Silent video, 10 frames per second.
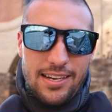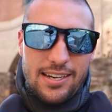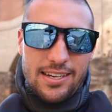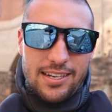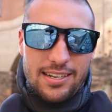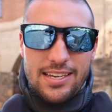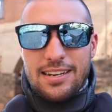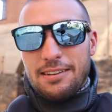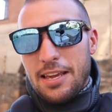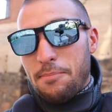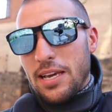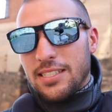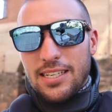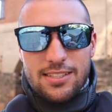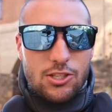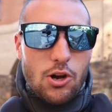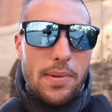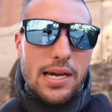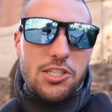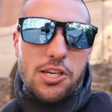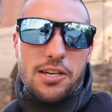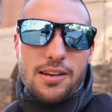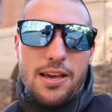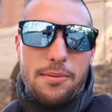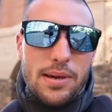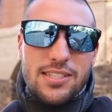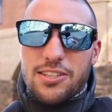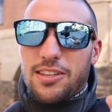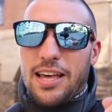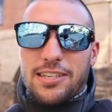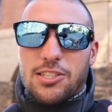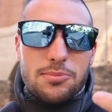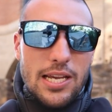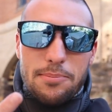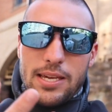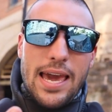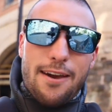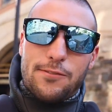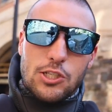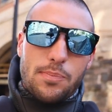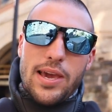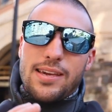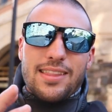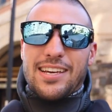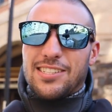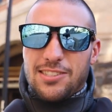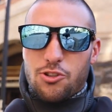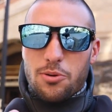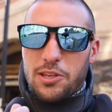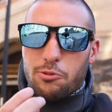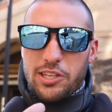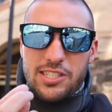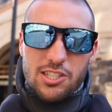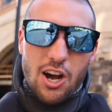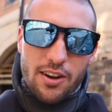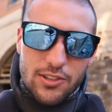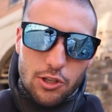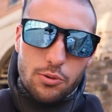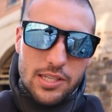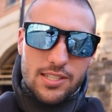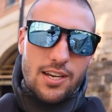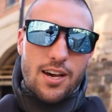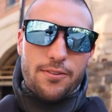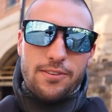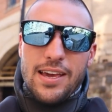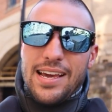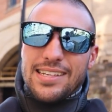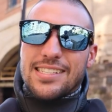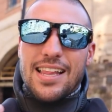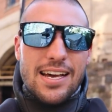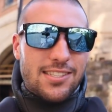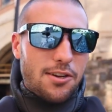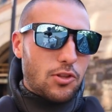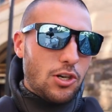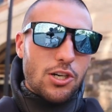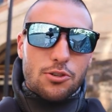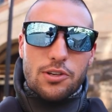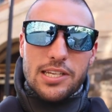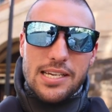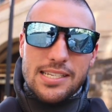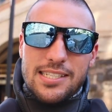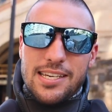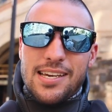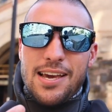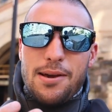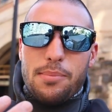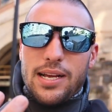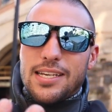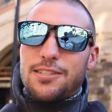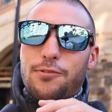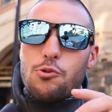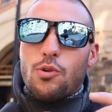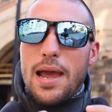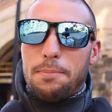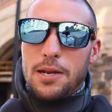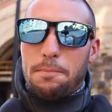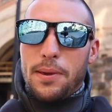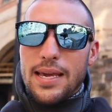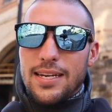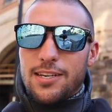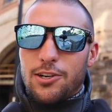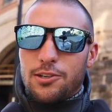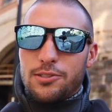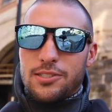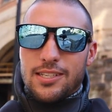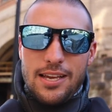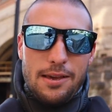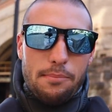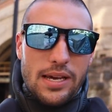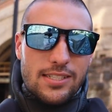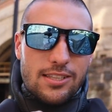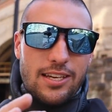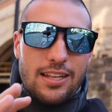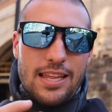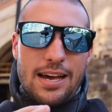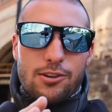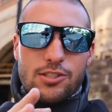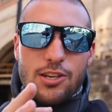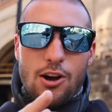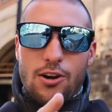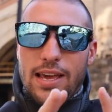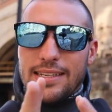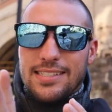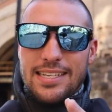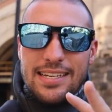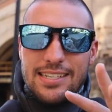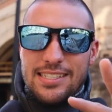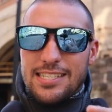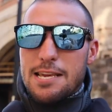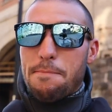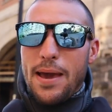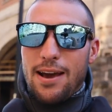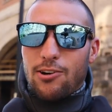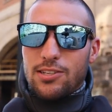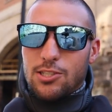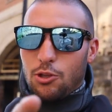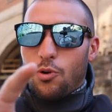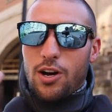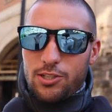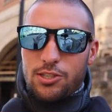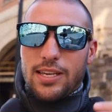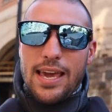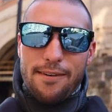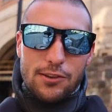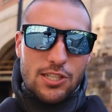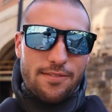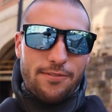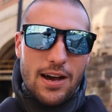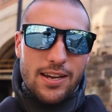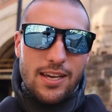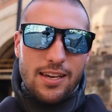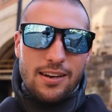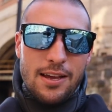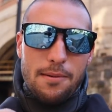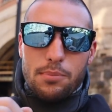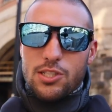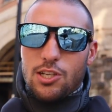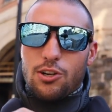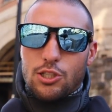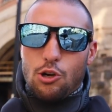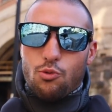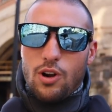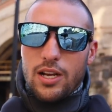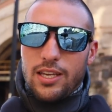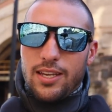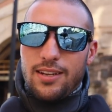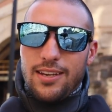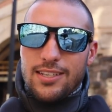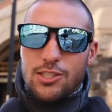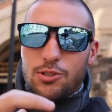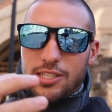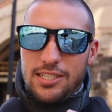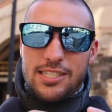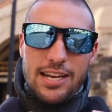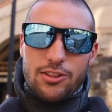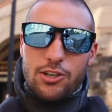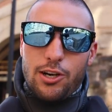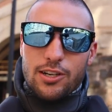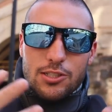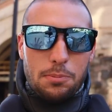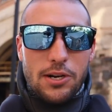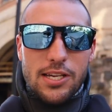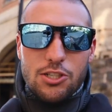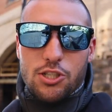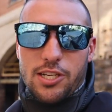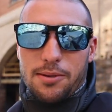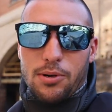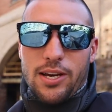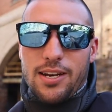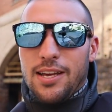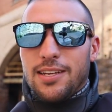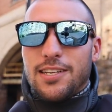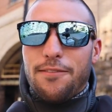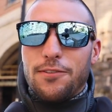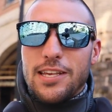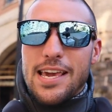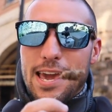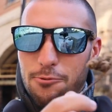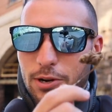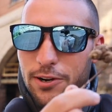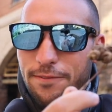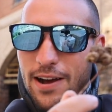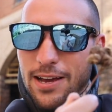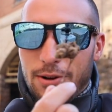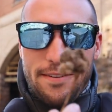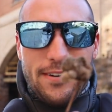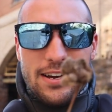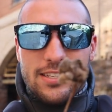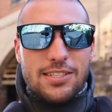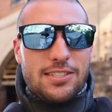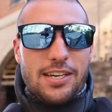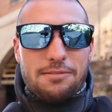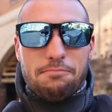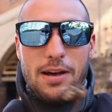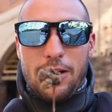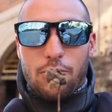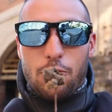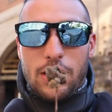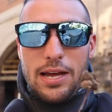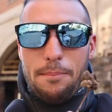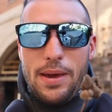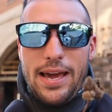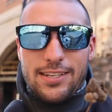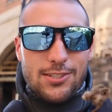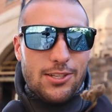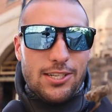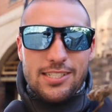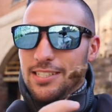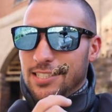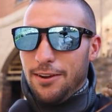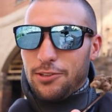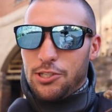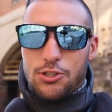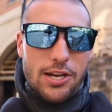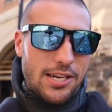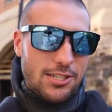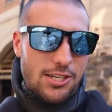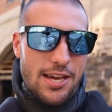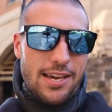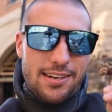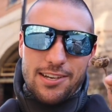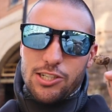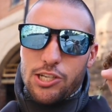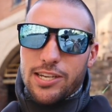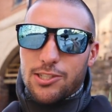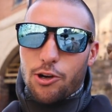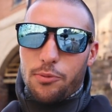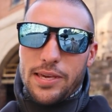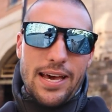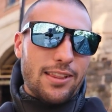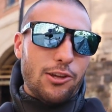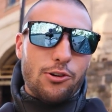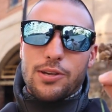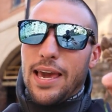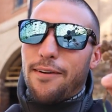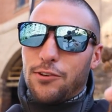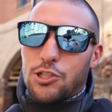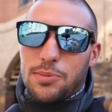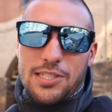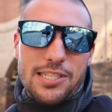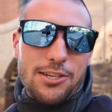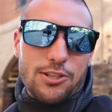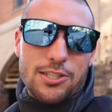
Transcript: And it makes sense. So imagine basically like some type of catfish bait, like it's normally really soft, gooey stuff. It slides off the hook really easy, but I guess if you wrap it in pantyhose, basically it allows all that scent to seep out into the water so the catfish can find it, but it's also rugged, so it's gonna stay on the hook. It's pretty interesting, but definitely a weird find. When I found this, I was like, I don't know what kind of bag is on this. It's definitely strange. Jake told me that little catfisherman secret.